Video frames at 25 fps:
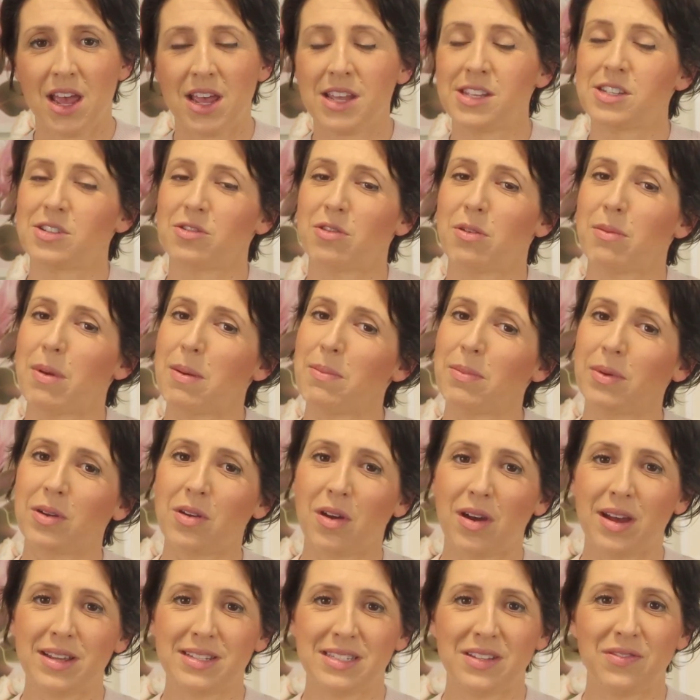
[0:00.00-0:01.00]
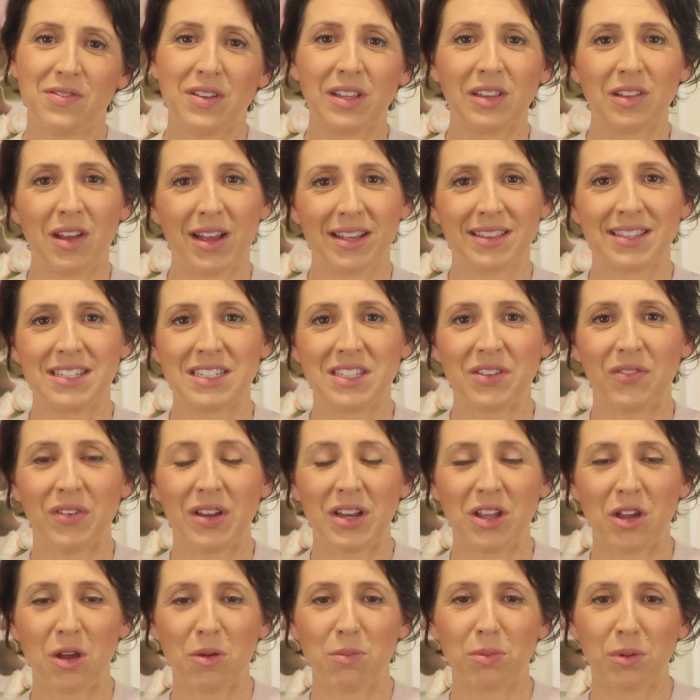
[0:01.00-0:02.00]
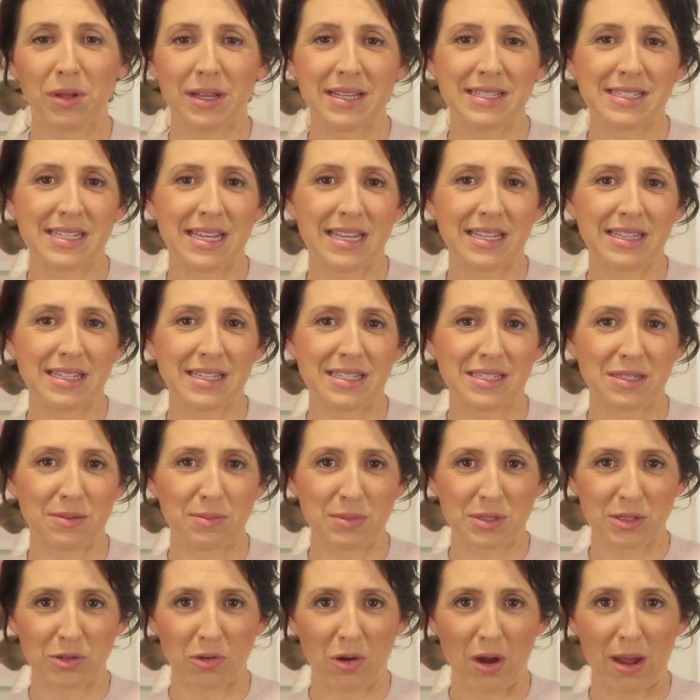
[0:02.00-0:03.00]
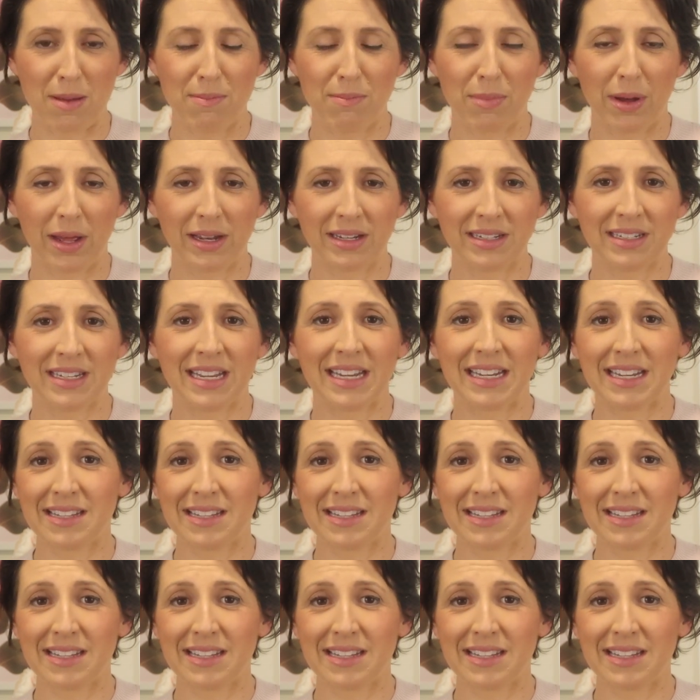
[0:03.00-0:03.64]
So remember guys, if you like this video, please hit the subscribe button.